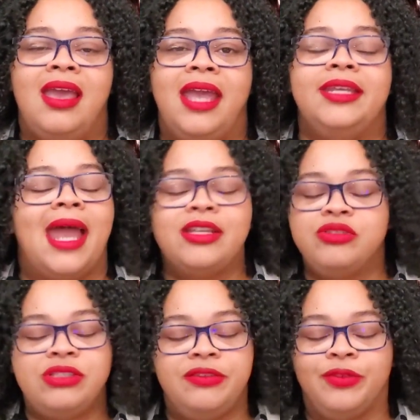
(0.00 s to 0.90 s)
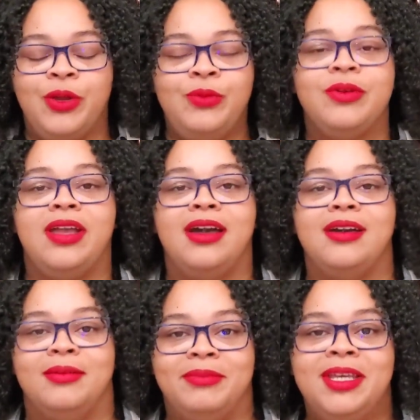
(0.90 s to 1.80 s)
And not juicy fruit
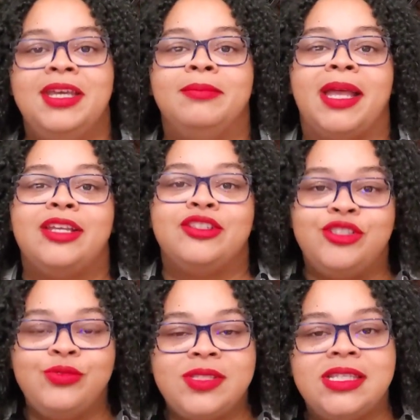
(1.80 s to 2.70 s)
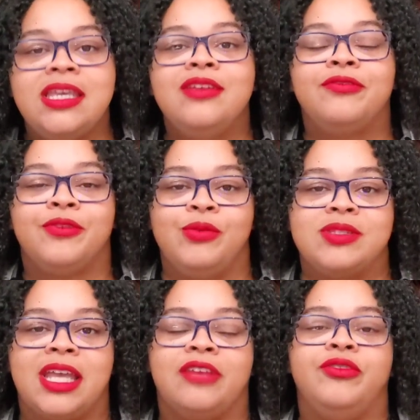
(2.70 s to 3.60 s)
gum, like juicy
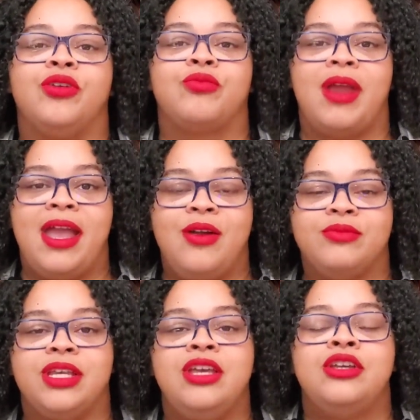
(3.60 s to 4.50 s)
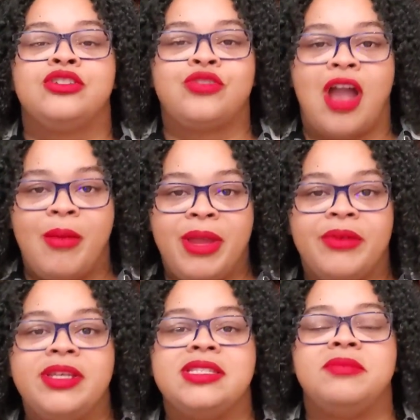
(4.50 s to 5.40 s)
fruits. Like if you're around
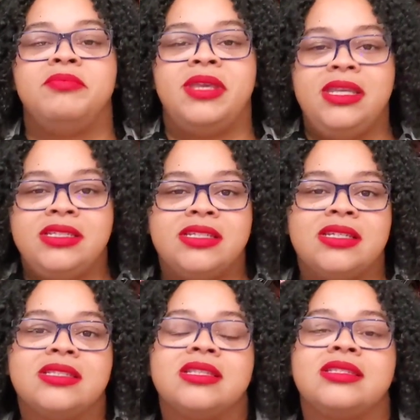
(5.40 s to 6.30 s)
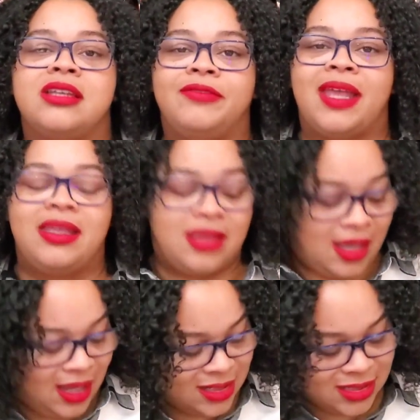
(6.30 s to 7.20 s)
strawberries and peaches and stuff like
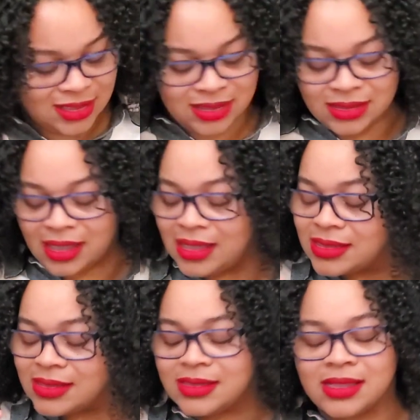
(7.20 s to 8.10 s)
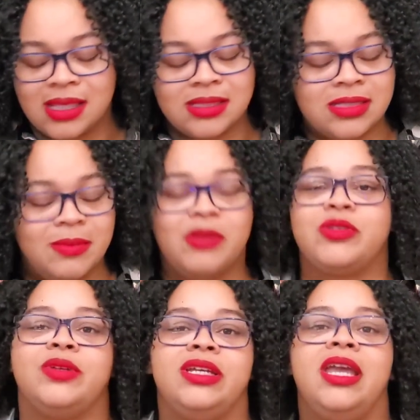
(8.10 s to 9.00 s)
that, it just smells
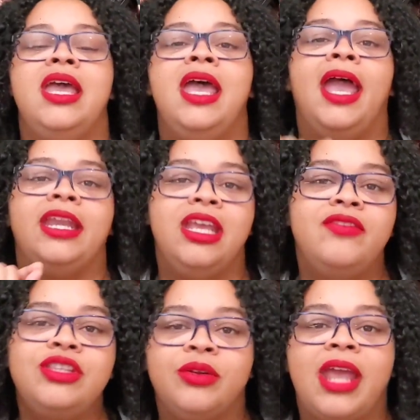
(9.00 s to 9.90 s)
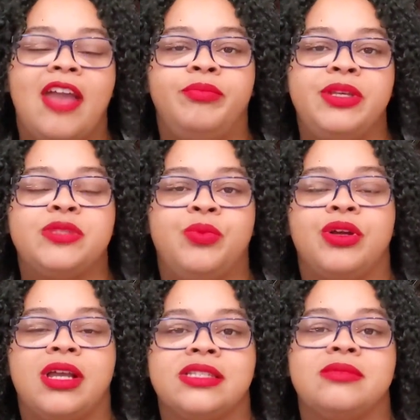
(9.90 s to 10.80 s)
so good. And even though they have piss
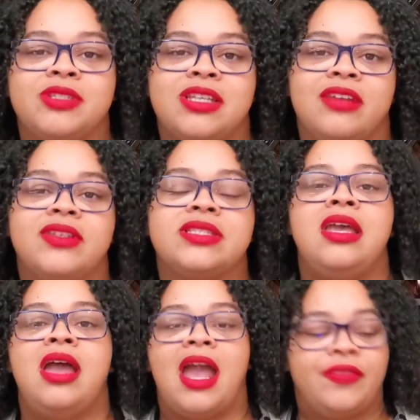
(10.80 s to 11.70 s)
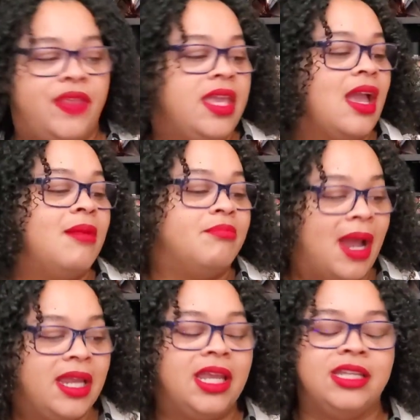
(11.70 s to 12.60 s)
poor customer service, I think I
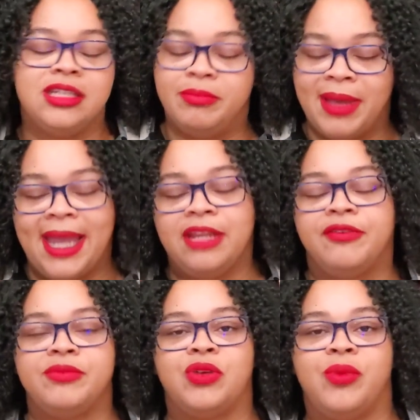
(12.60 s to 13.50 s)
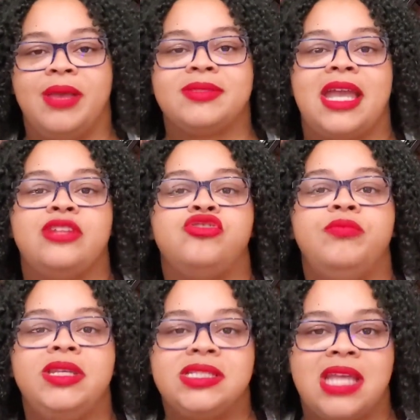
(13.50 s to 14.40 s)
might end up buying it from their website to
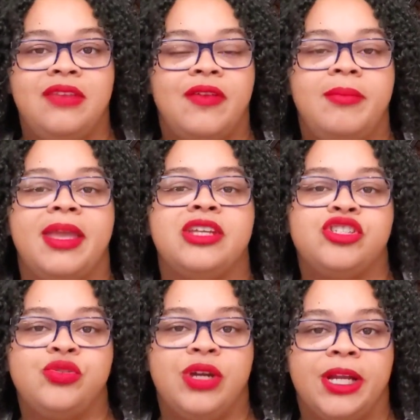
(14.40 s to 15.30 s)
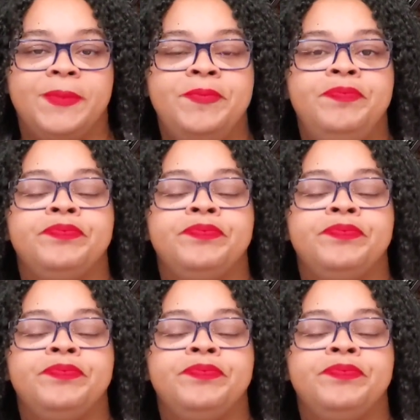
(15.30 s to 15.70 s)
be safe and make sure